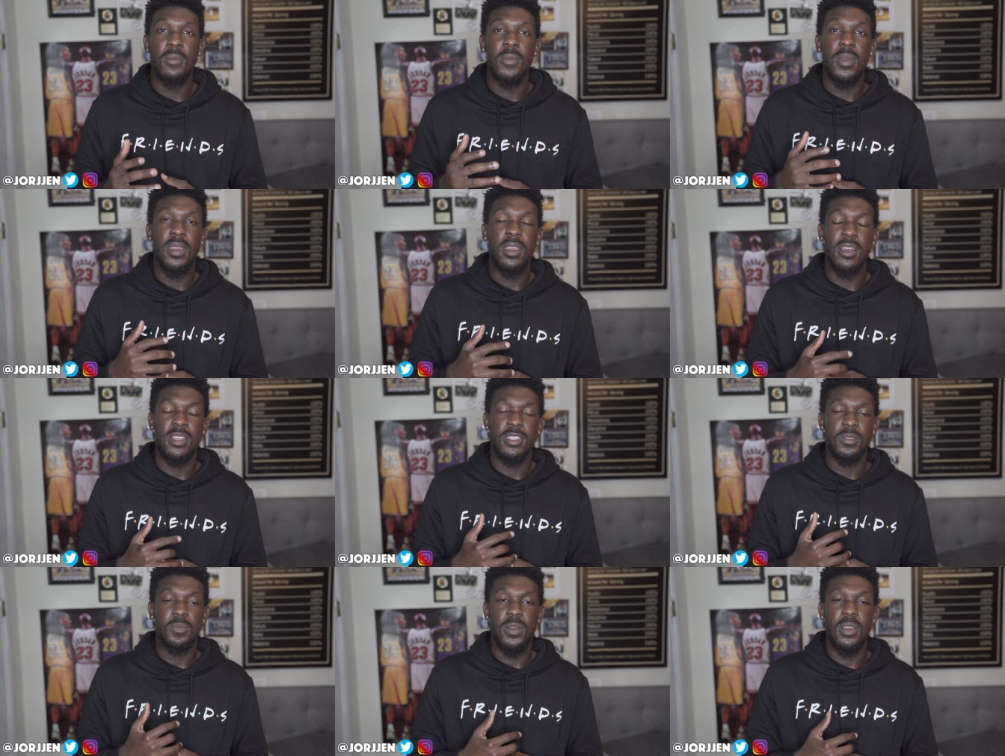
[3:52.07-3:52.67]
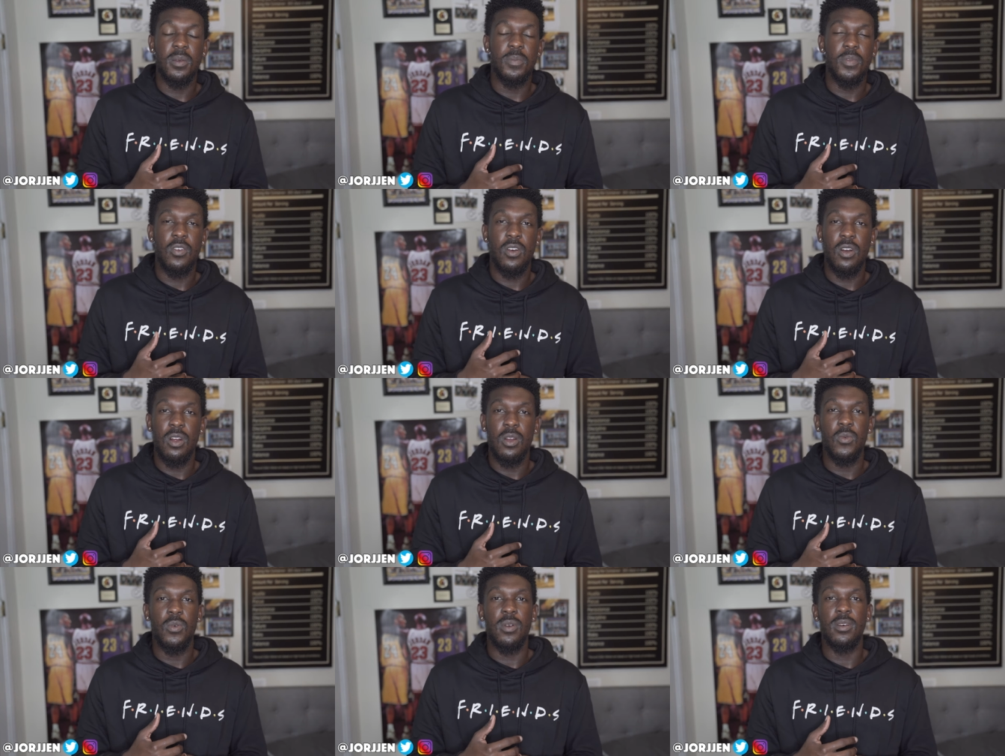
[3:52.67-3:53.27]
because people
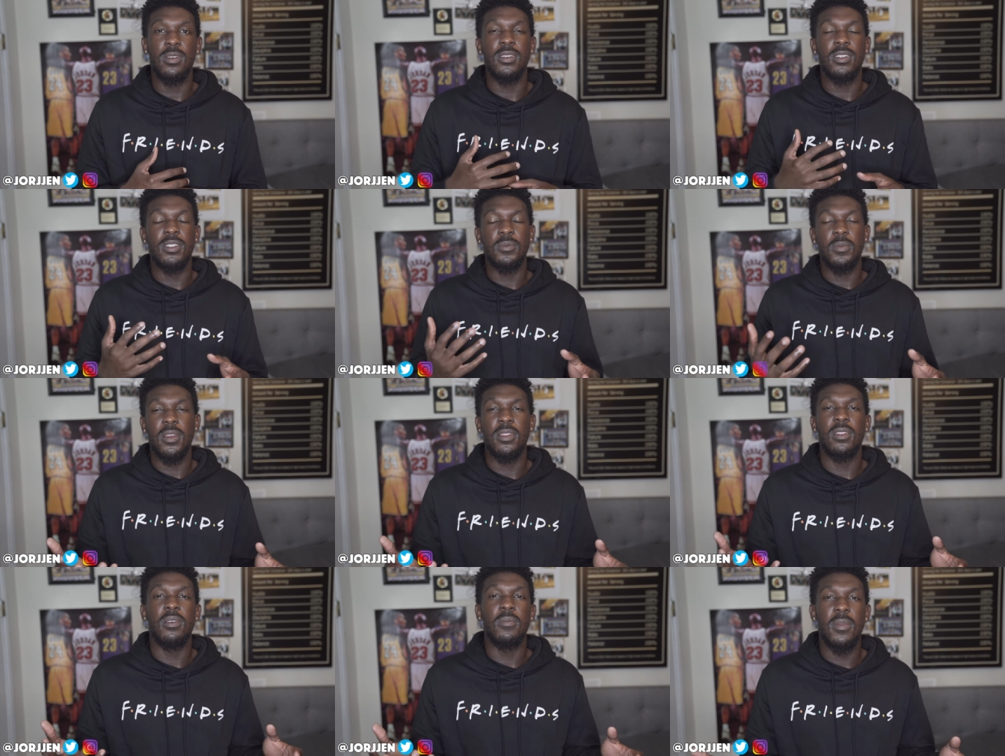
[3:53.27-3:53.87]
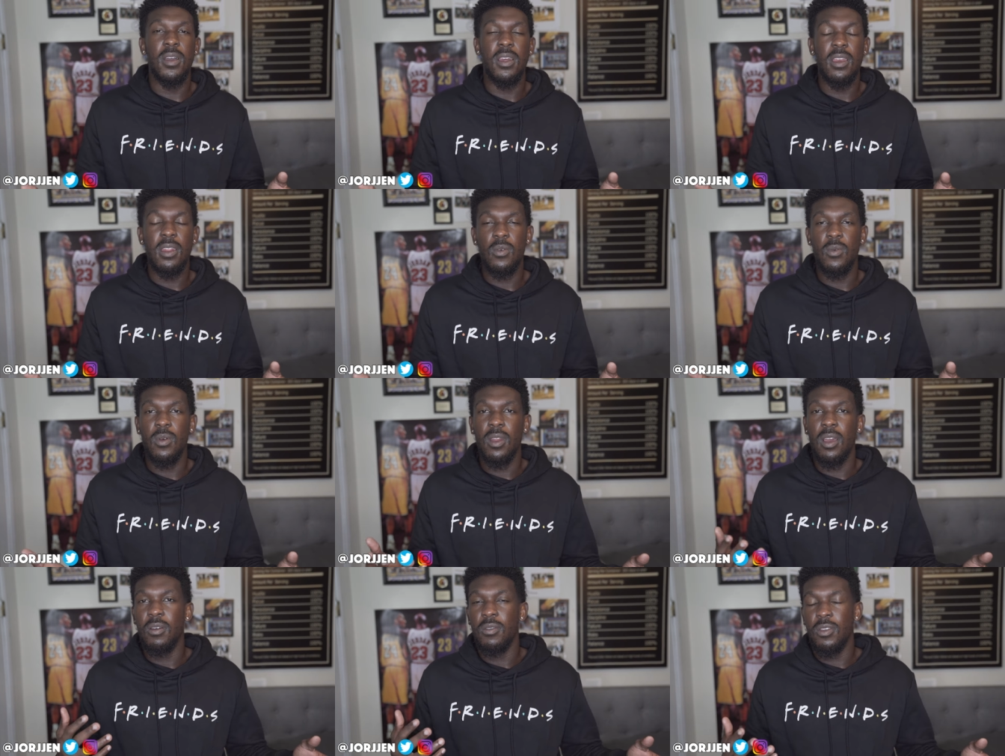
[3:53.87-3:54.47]
aren't willing to spend the money
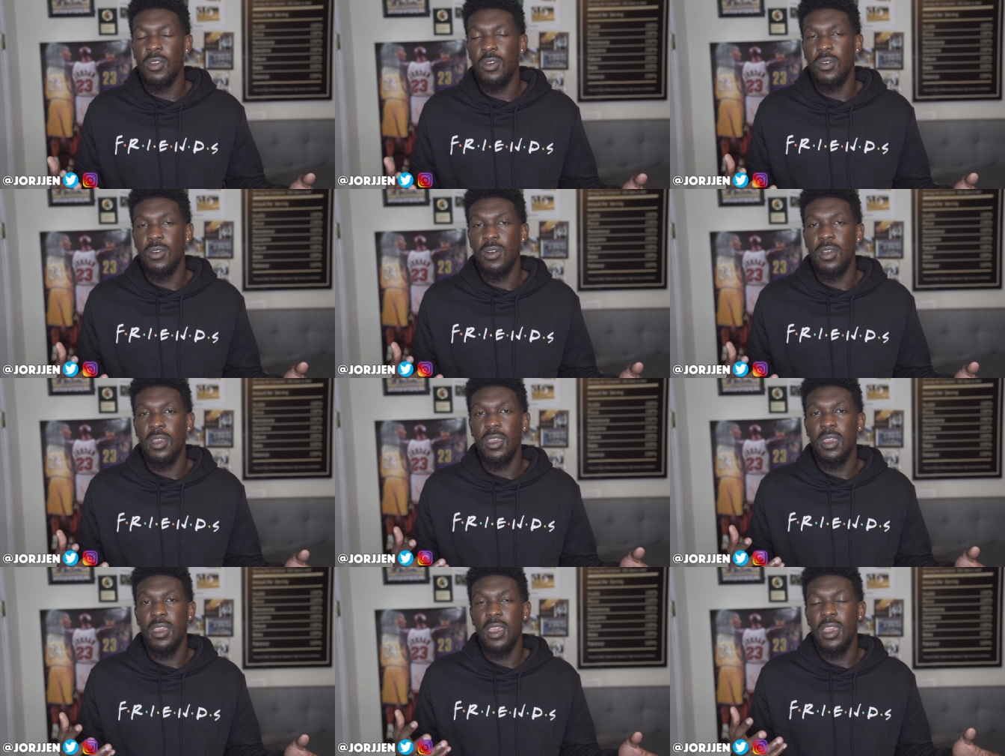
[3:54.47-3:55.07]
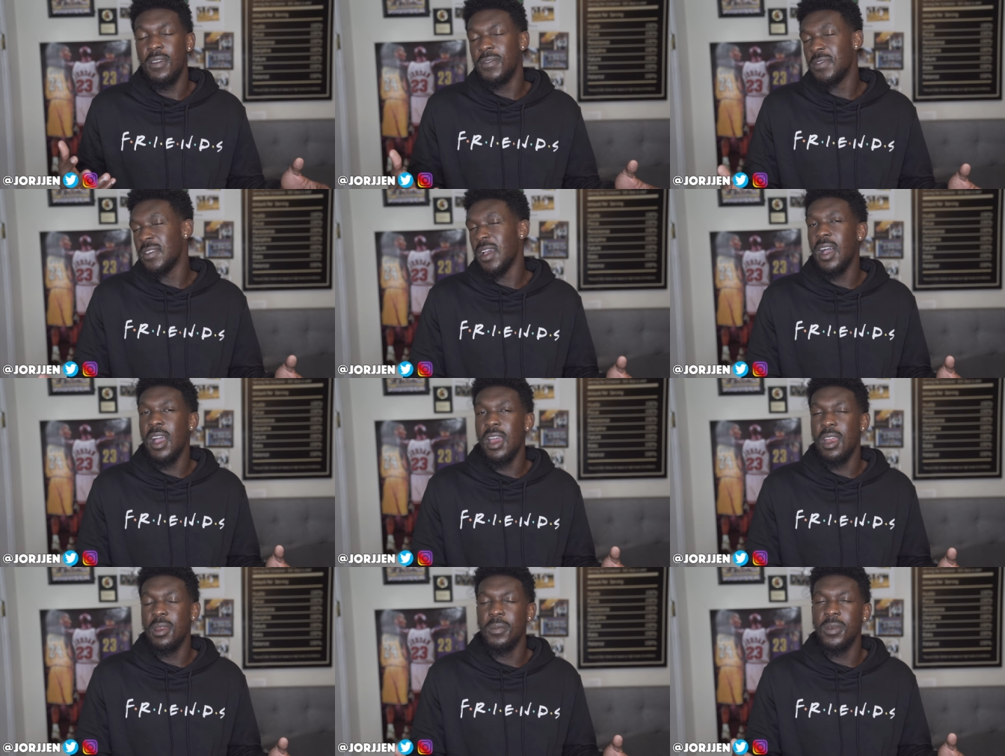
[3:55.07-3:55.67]
without knowing if the
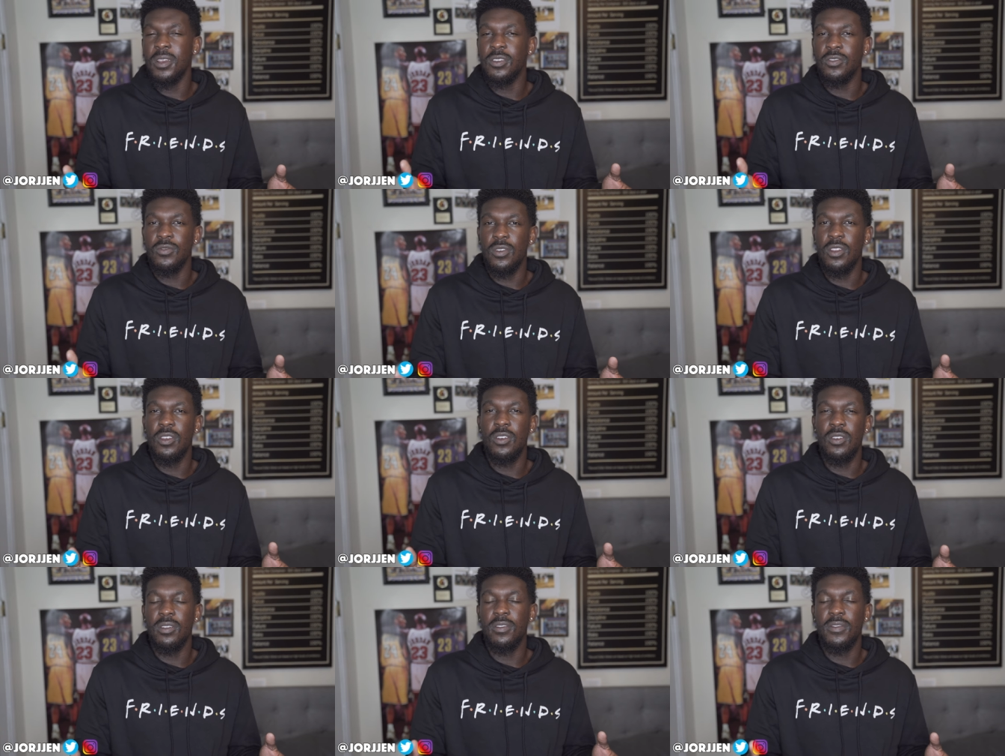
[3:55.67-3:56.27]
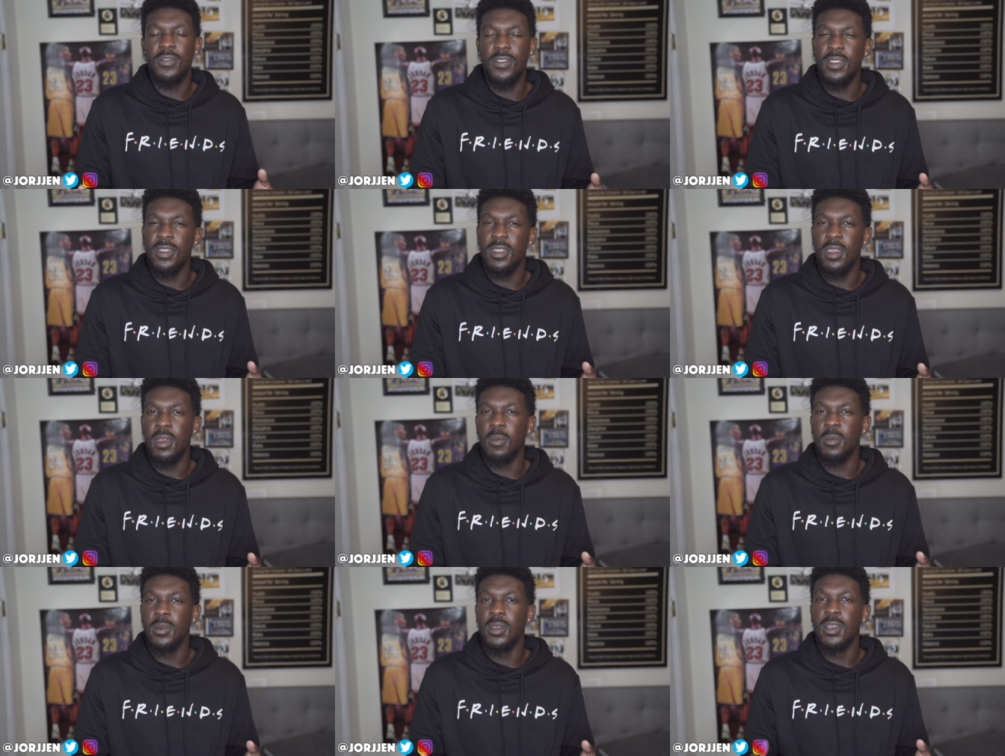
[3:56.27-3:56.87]
item is really going to fit
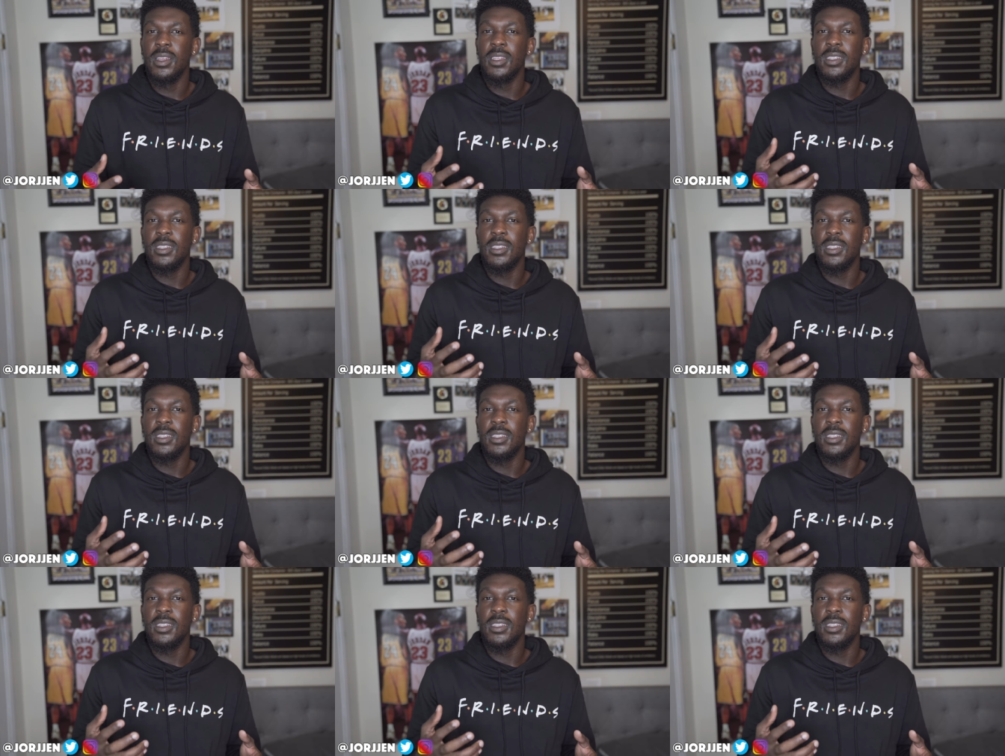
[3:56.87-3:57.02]
them